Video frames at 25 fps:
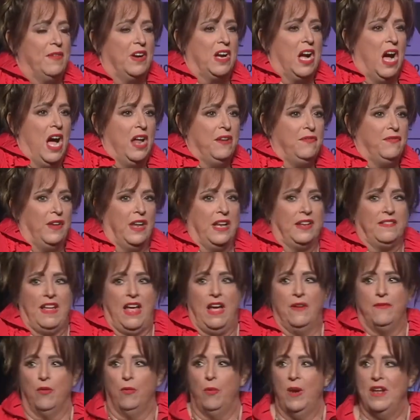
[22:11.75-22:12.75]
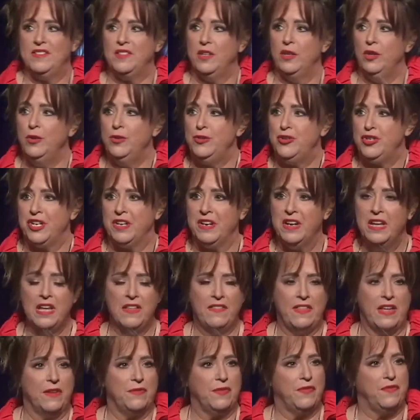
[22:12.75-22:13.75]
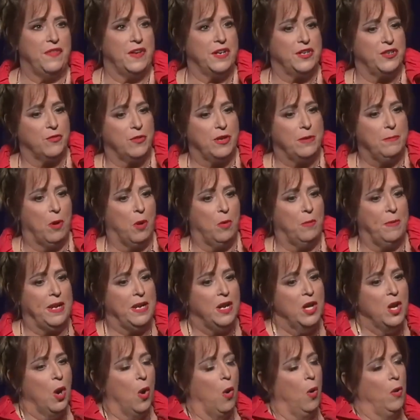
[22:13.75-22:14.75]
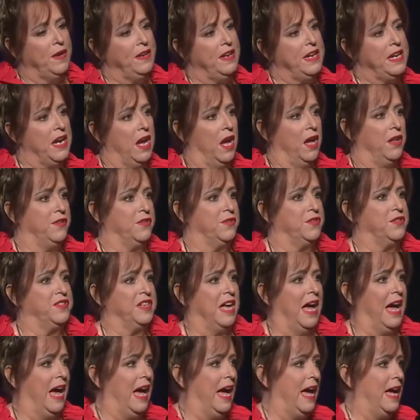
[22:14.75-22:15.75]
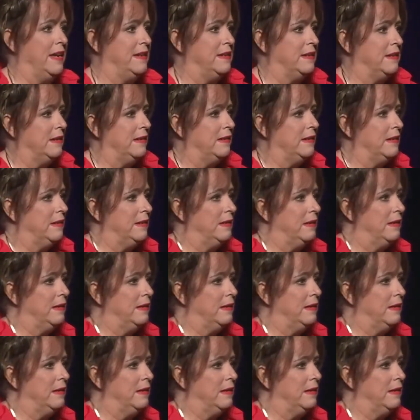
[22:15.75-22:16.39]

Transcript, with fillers: They have a conflict, they have a resolution, they have a victory moment on the other side.